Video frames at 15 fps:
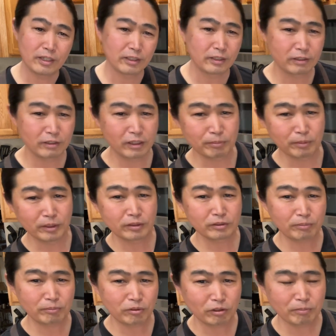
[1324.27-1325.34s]
You know what I mean?
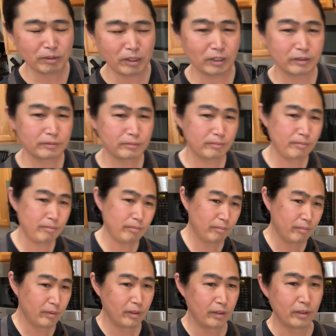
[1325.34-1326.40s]
Something about
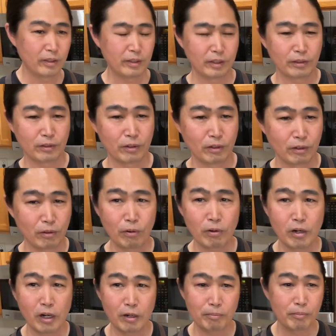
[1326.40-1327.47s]
eating low
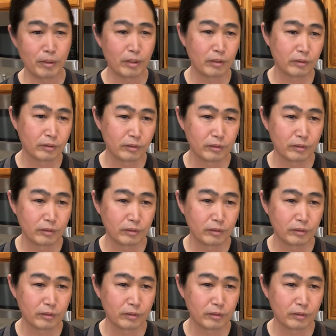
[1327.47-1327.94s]
carb meal,